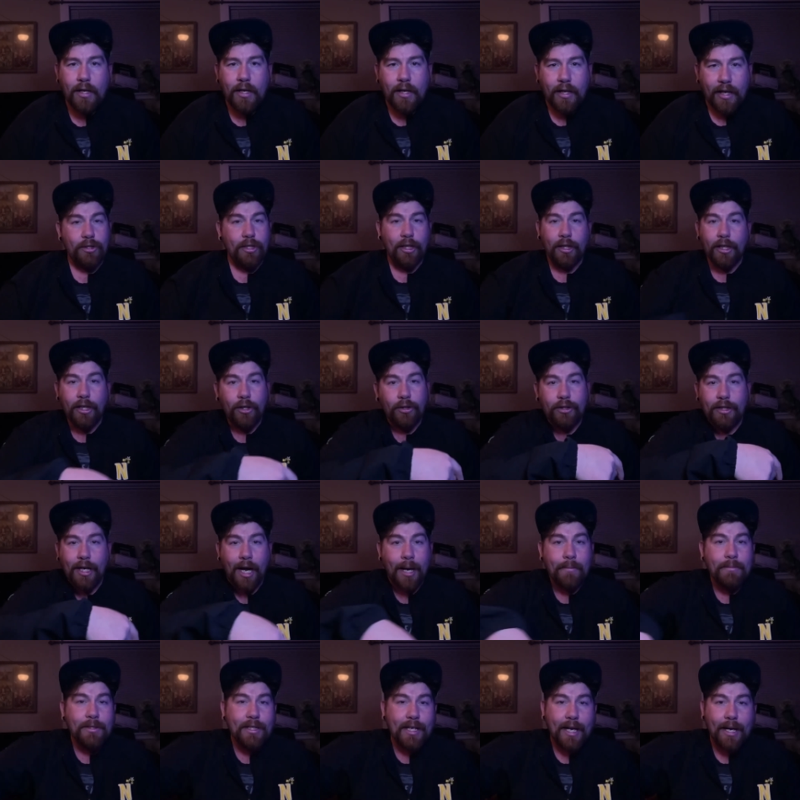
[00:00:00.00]
Use the little
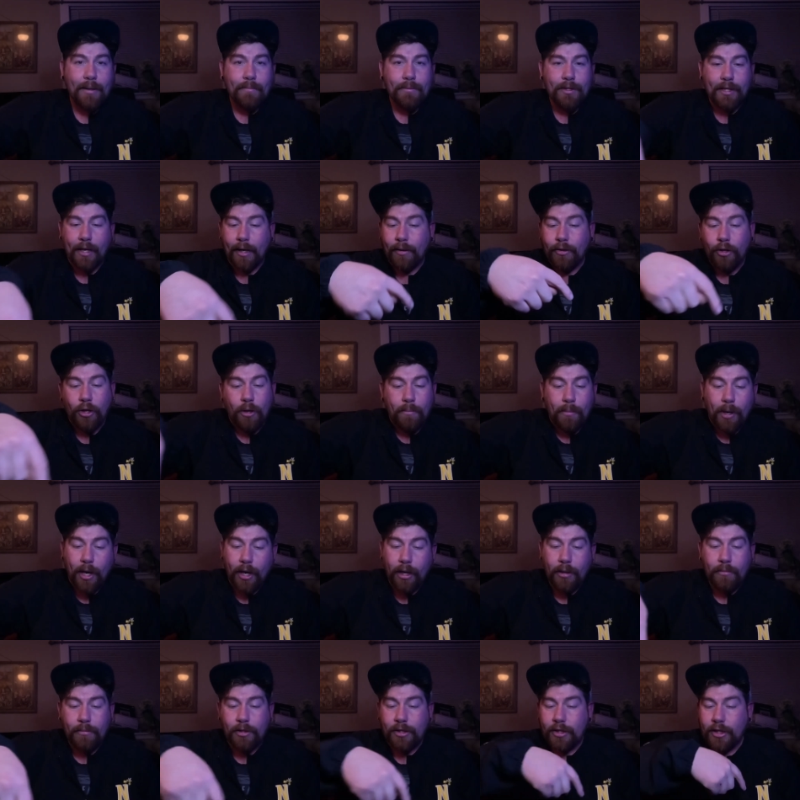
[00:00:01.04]
timestamps down on the
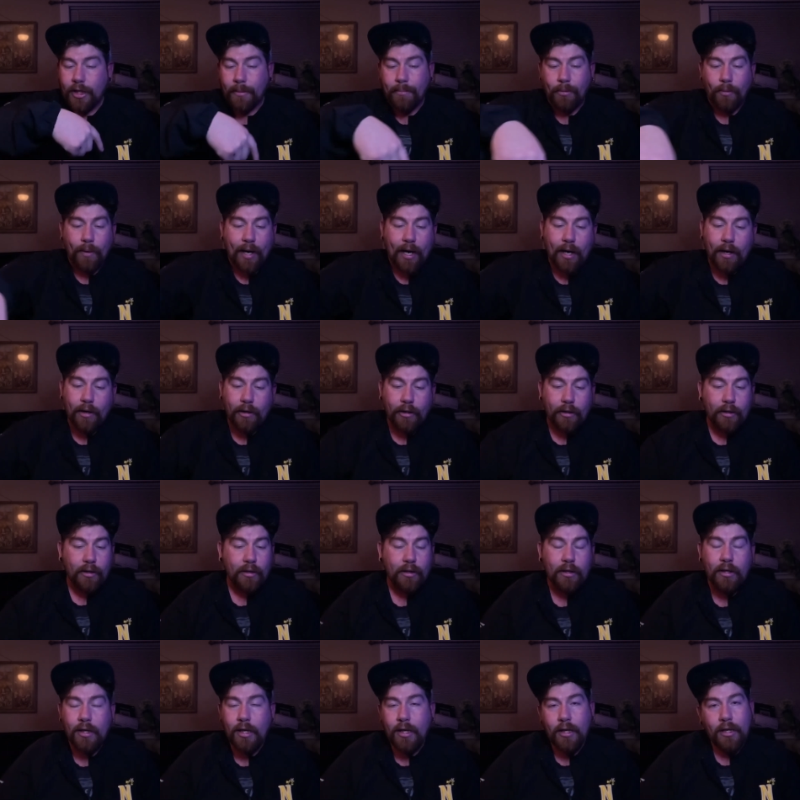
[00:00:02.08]
bottom to skip around
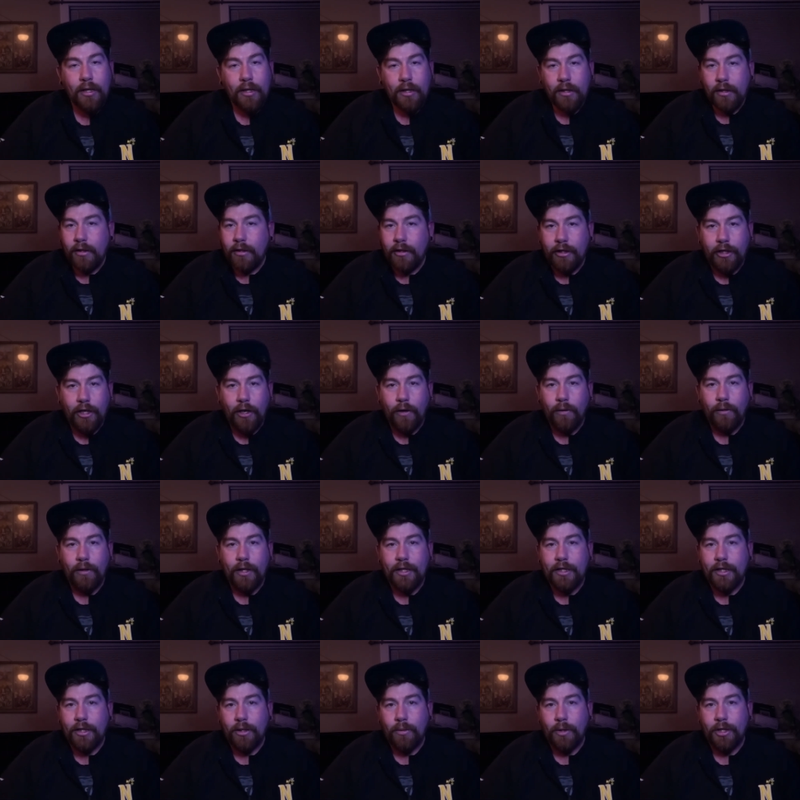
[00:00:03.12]
and,
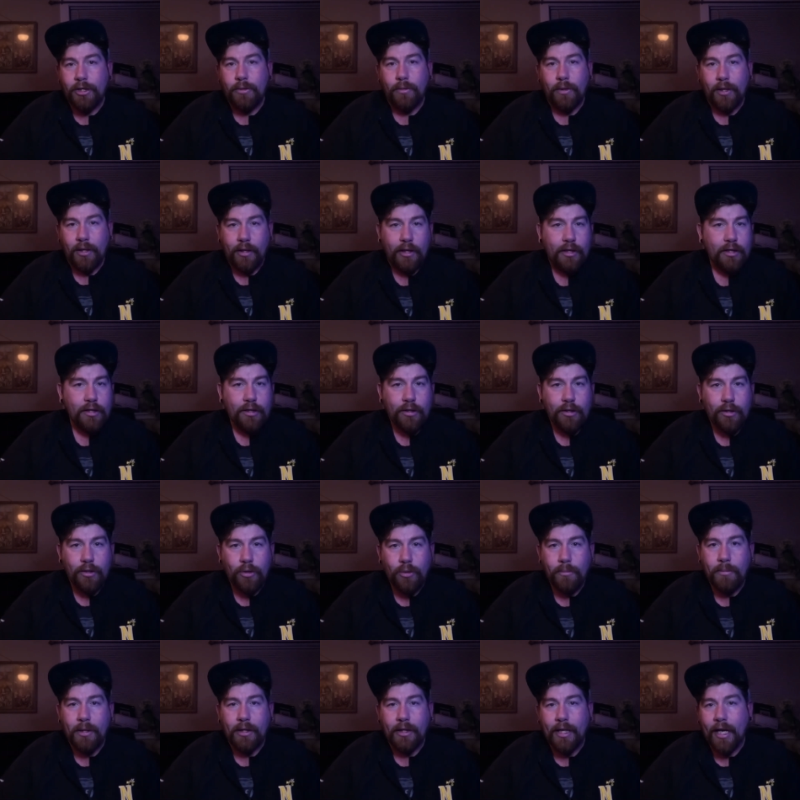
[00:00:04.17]
listen to what you want to listen
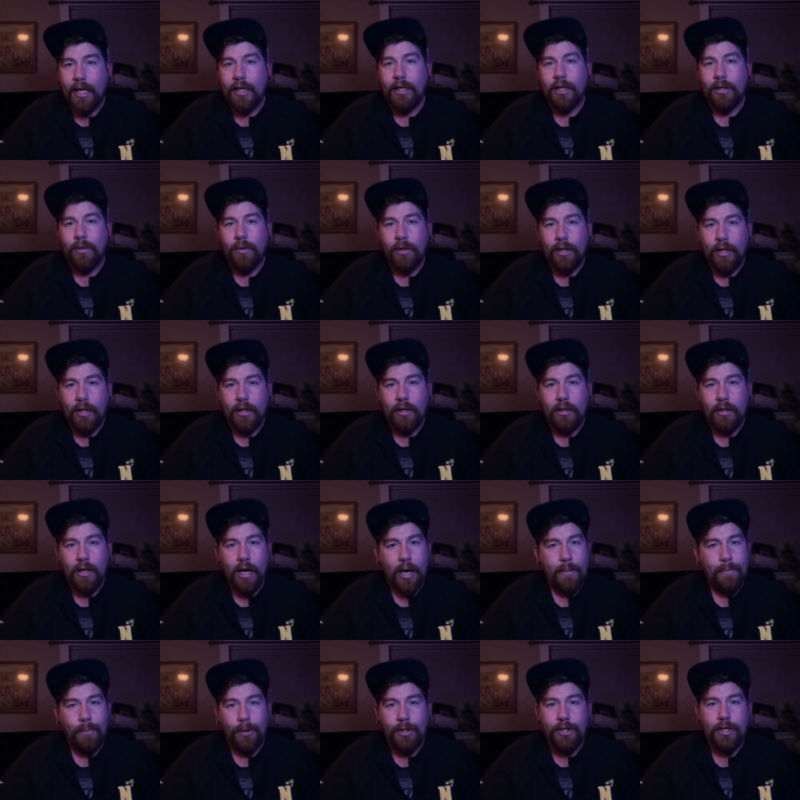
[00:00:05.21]
to. But thank you, and
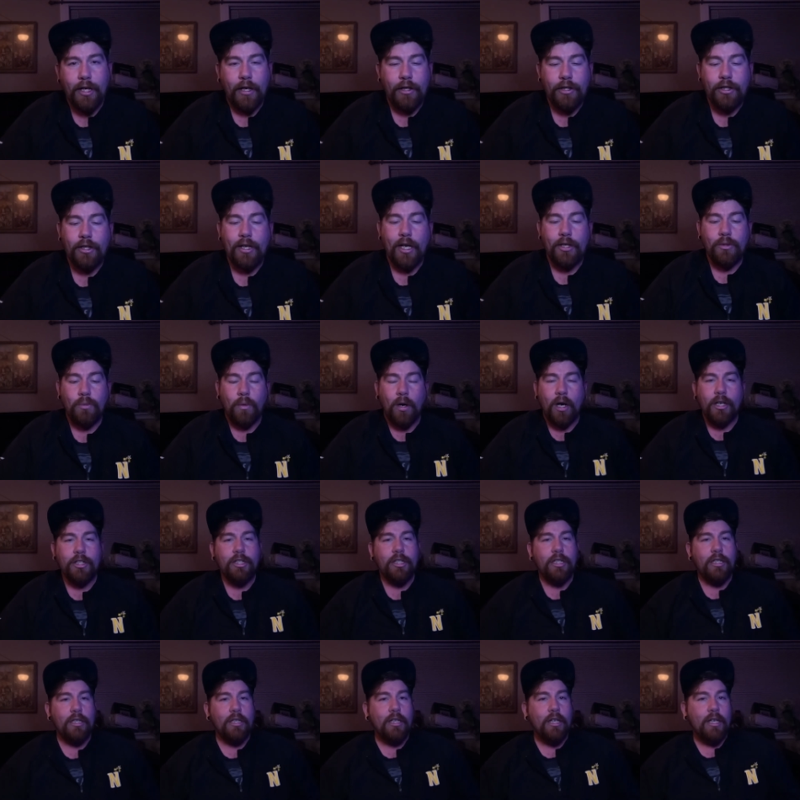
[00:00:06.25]
I appreciate you guys
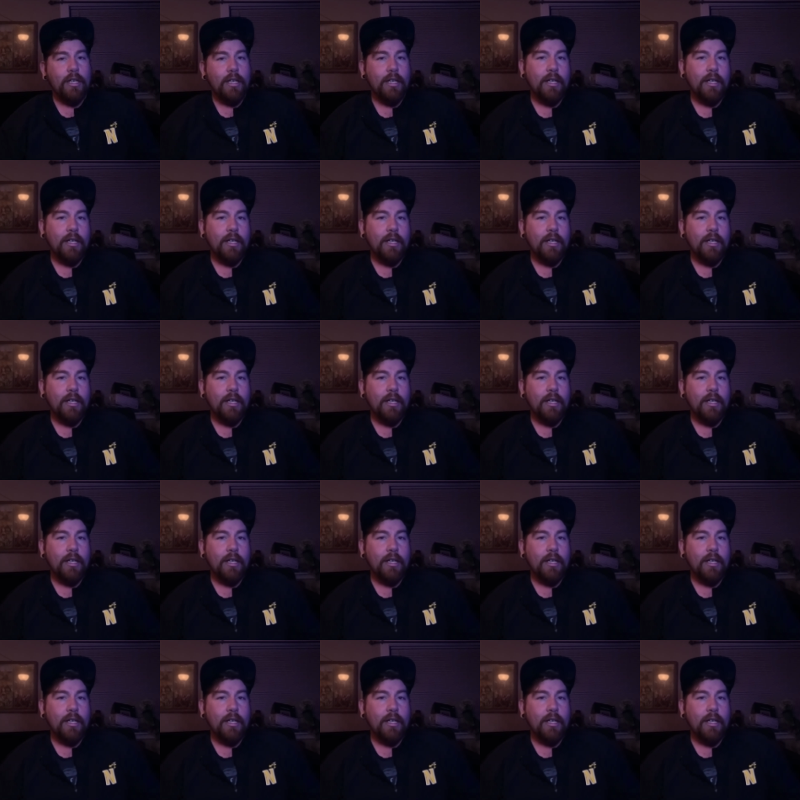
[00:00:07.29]
watching.